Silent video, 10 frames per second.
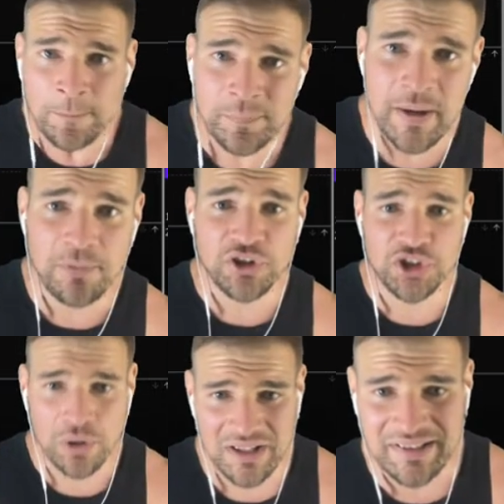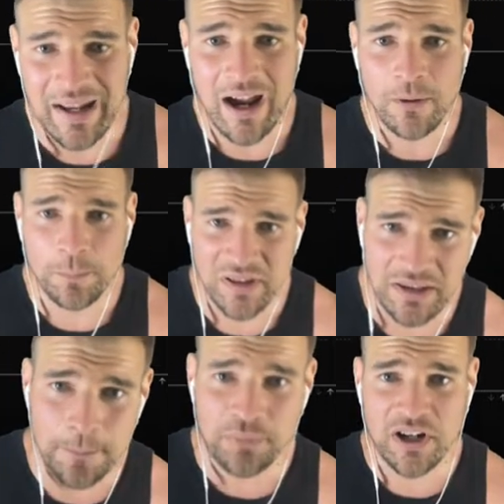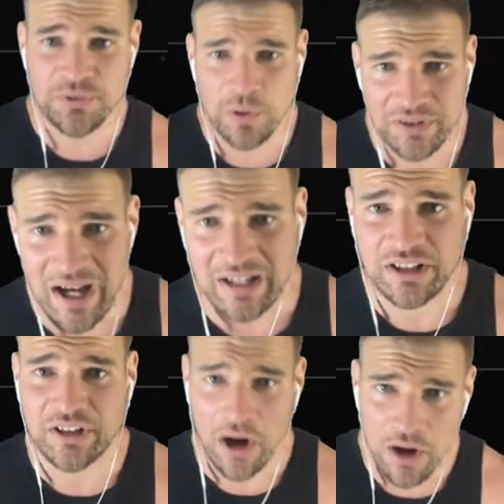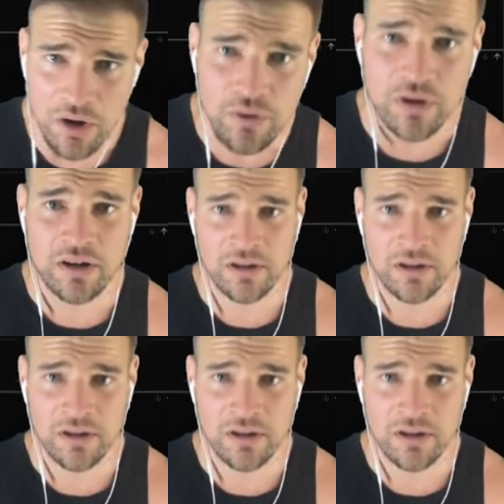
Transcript: People shorting down, but the price will not go.